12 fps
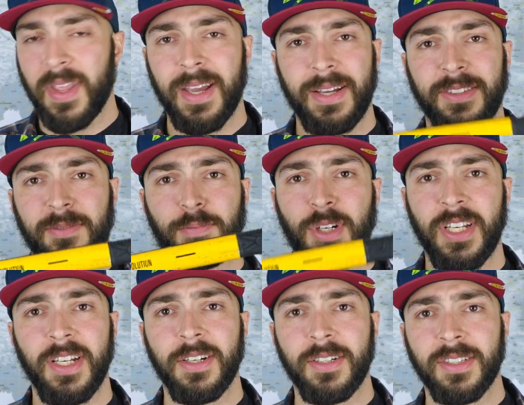is
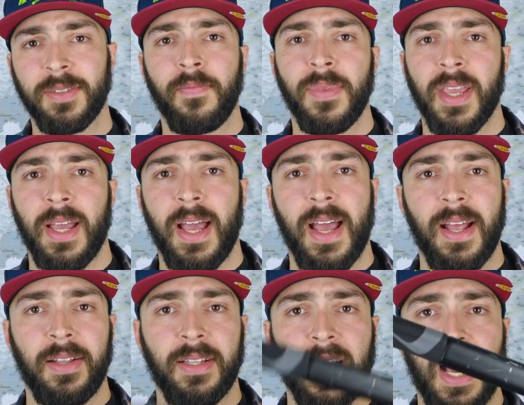pretty good,
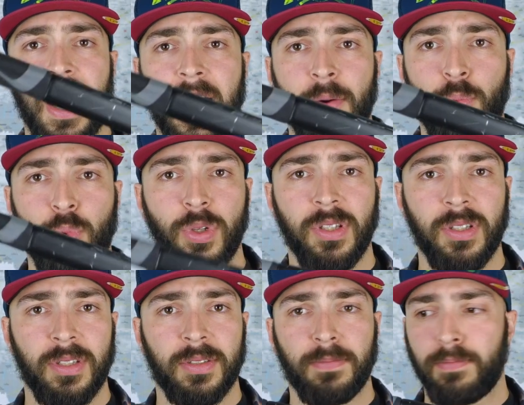and I
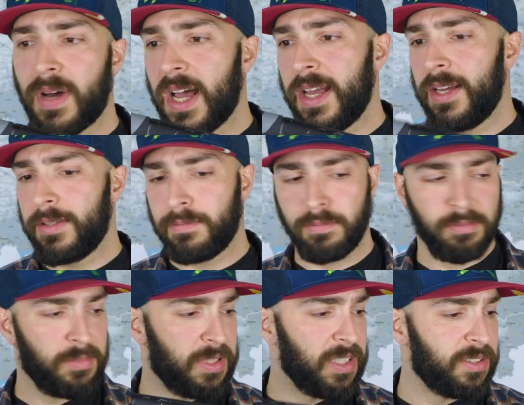wouldn't buy
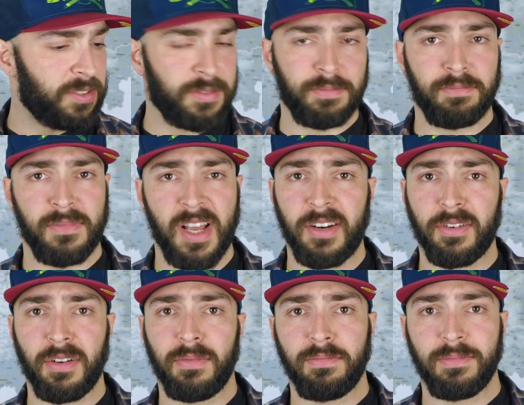this at all